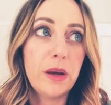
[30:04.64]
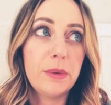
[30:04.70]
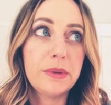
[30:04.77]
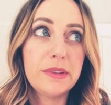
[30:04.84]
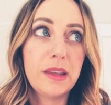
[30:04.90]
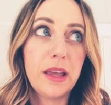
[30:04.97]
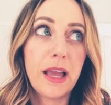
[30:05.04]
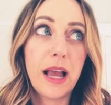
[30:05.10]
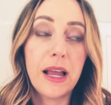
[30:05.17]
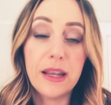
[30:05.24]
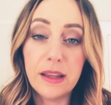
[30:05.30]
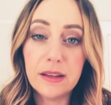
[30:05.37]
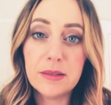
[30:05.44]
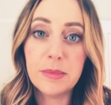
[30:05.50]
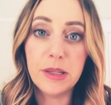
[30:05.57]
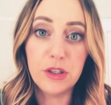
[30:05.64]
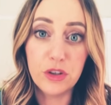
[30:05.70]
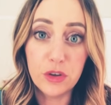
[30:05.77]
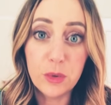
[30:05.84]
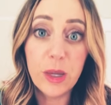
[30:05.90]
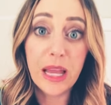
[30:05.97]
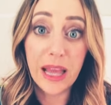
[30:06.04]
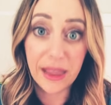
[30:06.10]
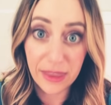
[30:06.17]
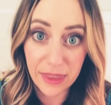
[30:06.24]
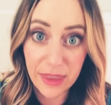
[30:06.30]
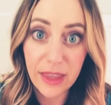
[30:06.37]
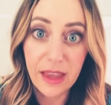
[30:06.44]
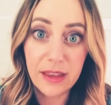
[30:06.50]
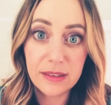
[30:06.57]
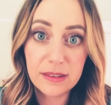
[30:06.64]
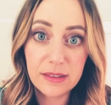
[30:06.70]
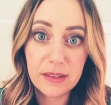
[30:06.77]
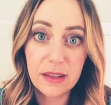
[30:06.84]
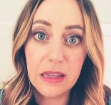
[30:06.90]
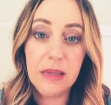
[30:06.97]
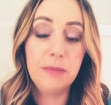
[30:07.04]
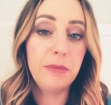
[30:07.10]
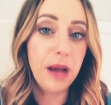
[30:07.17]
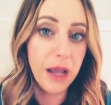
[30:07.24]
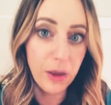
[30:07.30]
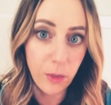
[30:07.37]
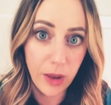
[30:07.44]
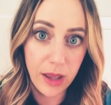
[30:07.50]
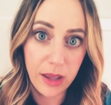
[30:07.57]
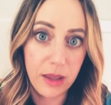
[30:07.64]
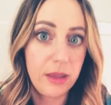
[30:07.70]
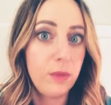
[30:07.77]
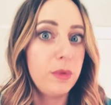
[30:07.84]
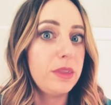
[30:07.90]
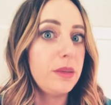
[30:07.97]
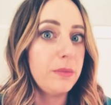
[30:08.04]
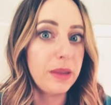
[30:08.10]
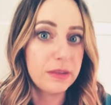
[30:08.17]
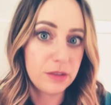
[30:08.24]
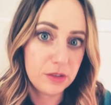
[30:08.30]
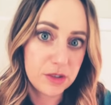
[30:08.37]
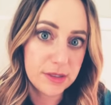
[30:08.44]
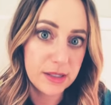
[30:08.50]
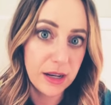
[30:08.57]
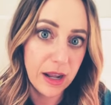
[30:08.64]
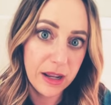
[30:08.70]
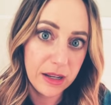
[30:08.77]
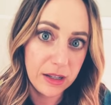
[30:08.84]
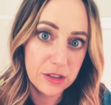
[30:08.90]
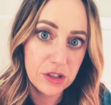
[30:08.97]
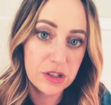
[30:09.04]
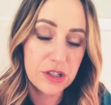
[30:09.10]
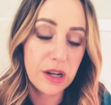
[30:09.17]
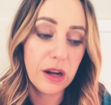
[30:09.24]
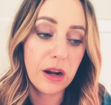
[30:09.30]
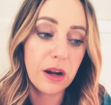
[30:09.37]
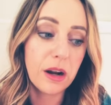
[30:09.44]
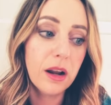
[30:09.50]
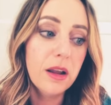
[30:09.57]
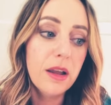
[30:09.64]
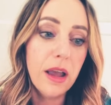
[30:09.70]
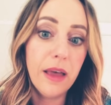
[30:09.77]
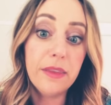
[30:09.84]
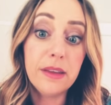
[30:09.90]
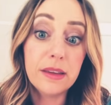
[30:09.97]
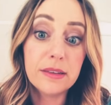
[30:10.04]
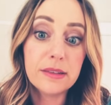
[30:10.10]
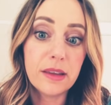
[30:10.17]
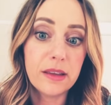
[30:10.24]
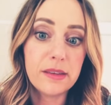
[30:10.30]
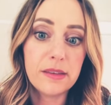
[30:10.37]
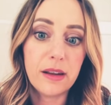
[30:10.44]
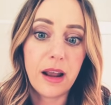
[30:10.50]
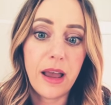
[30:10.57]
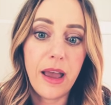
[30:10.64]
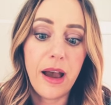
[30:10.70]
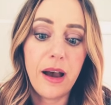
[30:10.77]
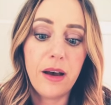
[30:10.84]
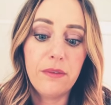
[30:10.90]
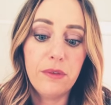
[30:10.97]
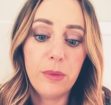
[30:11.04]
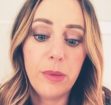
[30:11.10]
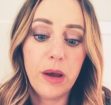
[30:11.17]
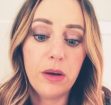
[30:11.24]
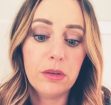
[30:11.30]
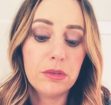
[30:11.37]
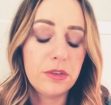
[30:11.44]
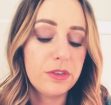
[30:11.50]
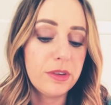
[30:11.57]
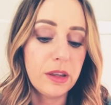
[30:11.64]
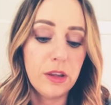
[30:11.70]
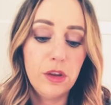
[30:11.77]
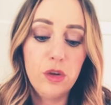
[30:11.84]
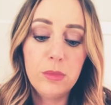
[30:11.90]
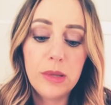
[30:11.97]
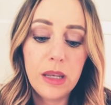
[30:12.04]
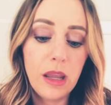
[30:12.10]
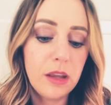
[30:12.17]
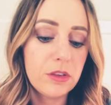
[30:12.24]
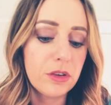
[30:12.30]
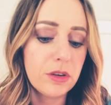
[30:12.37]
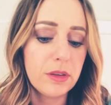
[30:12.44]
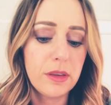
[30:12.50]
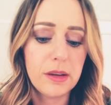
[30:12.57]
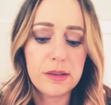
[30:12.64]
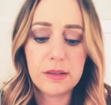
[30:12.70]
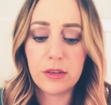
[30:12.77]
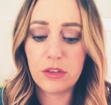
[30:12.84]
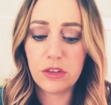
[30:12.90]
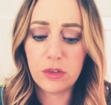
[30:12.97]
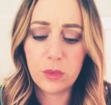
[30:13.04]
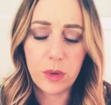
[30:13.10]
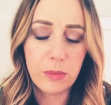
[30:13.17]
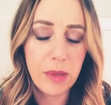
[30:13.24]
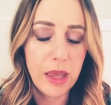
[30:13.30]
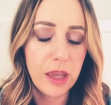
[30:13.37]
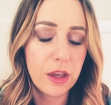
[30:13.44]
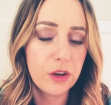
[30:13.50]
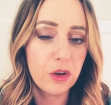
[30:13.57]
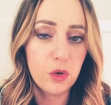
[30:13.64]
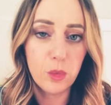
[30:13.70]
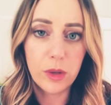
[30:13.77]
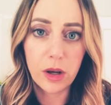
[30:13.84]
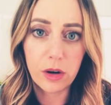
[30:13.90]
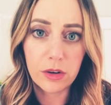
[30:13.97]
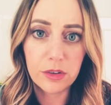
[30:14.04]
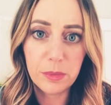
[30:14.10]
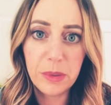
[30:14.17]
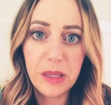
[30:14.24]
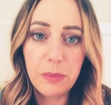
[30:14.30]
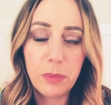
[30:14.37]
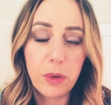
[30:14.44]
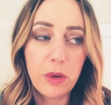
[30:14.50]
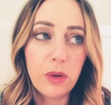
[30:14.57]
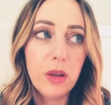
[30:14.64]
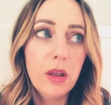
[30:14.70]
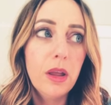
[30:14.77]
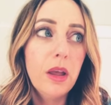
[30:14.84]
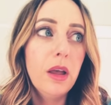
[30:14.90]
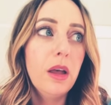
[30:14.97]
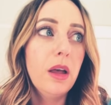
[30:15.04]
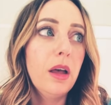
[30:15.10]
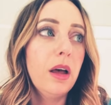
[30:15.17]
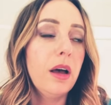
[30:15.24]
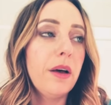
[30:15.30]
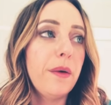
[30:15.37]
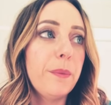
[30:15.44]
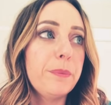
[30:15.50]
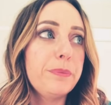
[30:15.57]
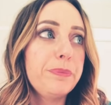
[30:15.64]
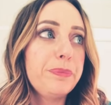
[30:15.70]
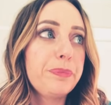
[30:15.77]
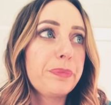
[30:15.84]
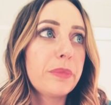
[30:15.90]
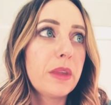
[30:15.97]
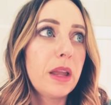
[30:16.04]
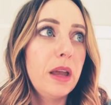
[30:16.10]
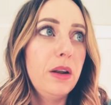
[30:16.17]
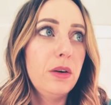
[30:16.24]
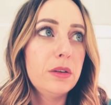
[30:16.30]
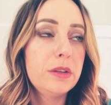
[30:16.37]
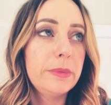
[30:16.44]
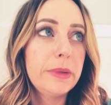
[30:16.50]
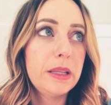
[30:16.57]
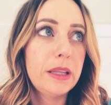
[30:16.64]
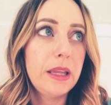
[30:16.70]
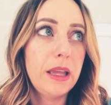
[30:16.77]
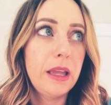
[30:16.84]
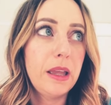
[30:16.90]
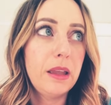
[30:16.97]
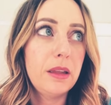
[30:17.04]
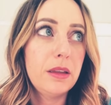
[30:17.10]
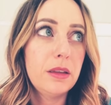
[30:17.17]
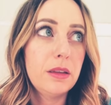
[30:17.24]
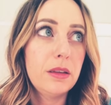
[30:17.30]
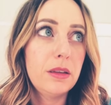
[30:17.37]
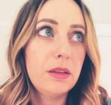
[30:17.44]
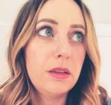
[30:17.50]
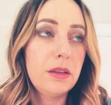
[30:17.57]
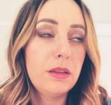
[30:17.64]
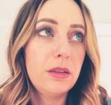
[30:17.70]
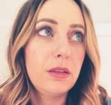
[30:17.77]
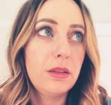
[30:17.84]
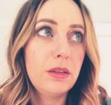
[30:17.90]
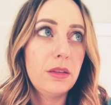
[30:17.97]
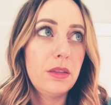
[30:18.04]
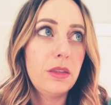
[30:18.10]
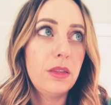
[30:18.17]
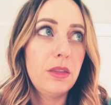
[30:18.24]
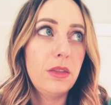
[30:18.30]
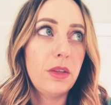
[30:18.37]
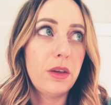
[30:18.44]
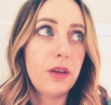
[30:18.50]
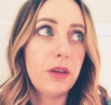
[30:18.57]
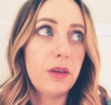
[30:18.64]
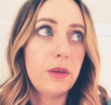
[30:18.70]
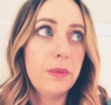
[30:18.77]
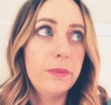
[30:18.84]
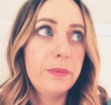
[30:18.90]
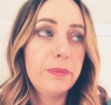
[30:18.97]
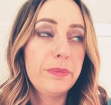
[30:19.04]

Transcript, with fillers: I was like, I need to be doing this in my way with the messages that I need to share and the insights that I have about just like human nature and the decisions we make and who we are as people. Um, and ultimately, the